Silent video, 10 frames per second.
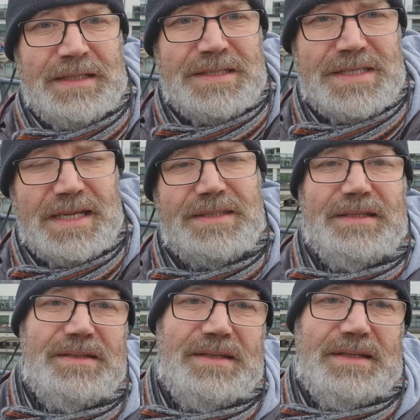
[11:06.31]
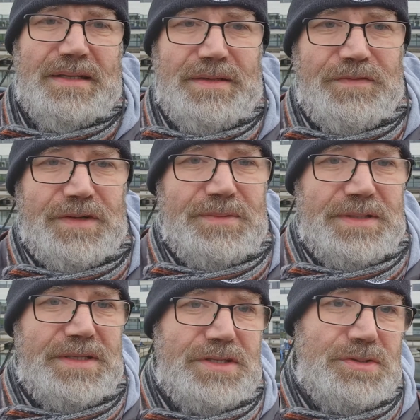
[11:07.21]
Certainly the lime
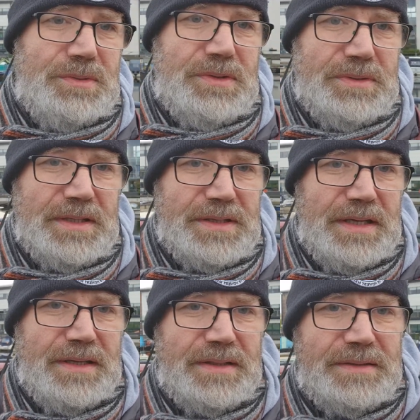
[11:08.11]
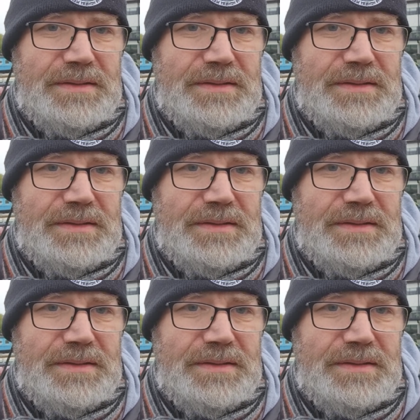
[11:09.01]
foundry is no longer there.